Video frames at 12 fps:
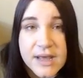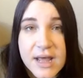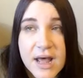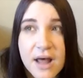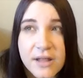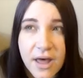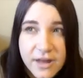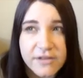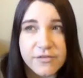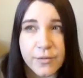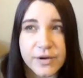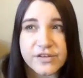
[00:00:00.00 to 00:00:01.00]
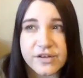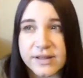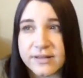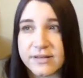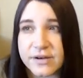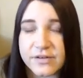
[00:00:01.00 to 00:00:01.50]
a lot of what she
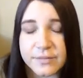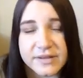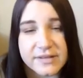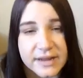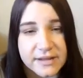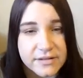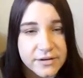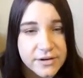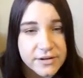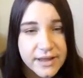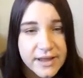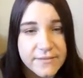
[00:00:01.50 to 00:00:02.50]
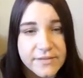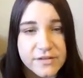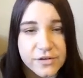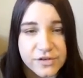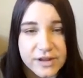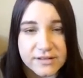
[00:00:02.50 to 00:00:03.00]
considers mistakes in her life,
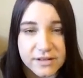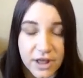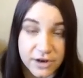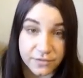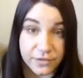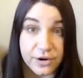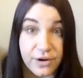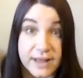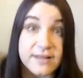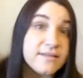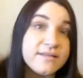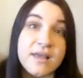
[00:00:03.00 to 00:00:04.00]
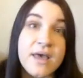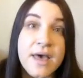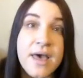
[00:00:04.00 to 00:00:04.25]
so she has a lot of regrets